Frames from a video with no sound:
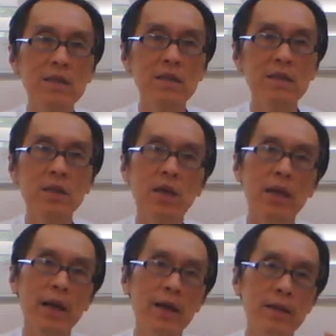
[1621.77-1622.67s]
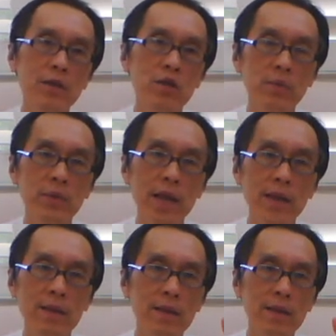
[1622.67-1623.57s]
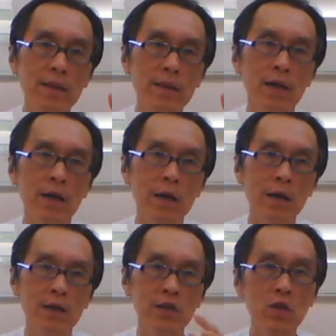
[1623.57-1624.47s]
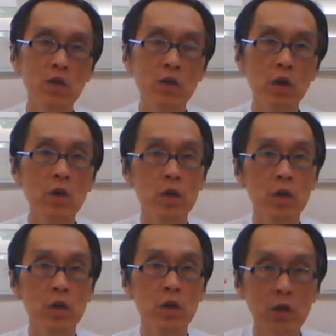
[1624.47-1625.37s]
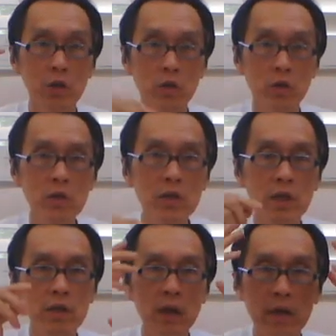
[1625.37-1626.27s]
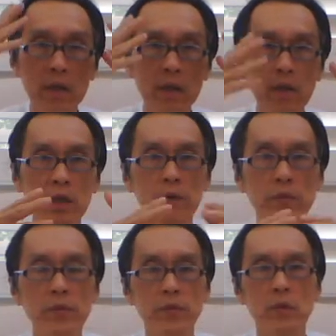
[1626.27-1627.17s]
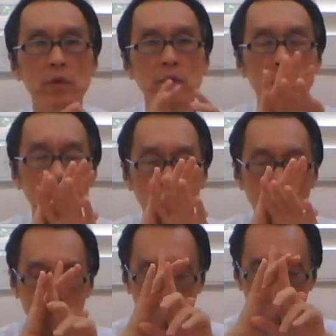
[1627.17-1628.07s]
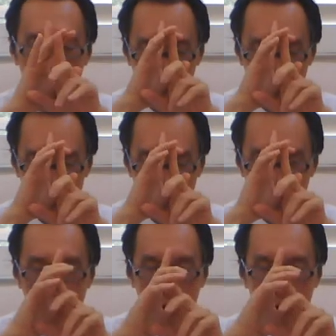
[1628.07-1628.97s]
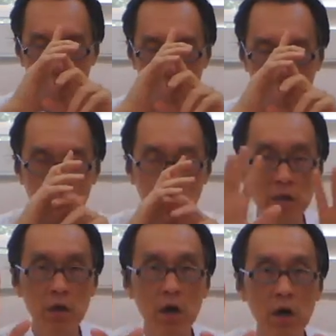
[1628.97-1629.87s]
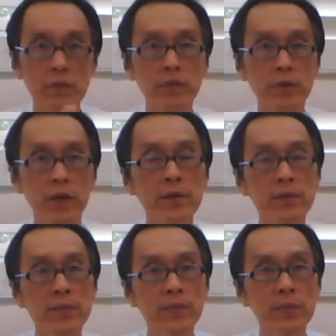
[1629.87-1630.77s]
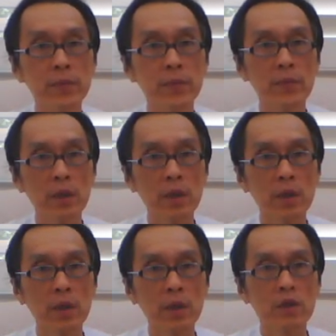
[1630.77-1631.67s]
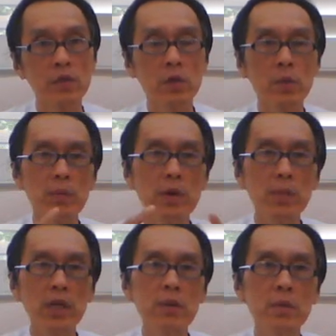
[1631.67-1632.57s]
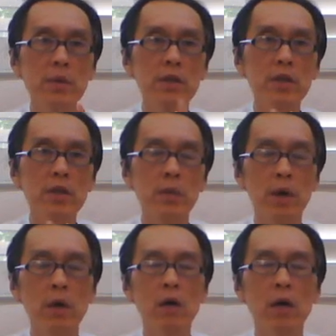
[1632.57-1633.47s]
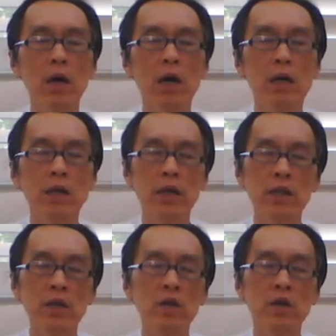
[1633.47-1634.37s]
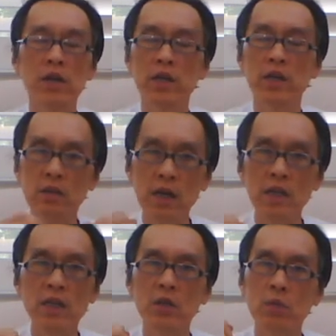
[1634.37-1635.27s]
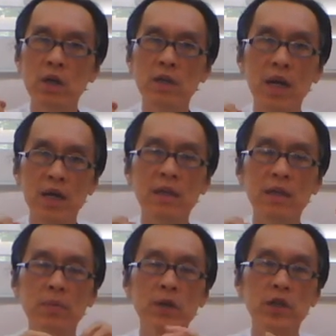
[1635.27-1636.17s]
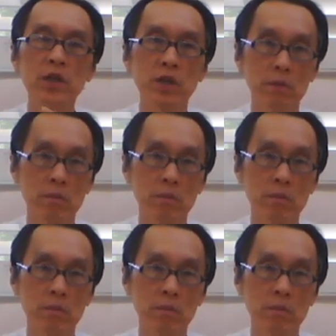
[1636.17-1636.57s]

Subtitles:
doesn't mean that like a drop dead stone. No, you use that, you enter it, your thoughts gone. Okay. So many people talk about, oh, can your techniques work under pressure?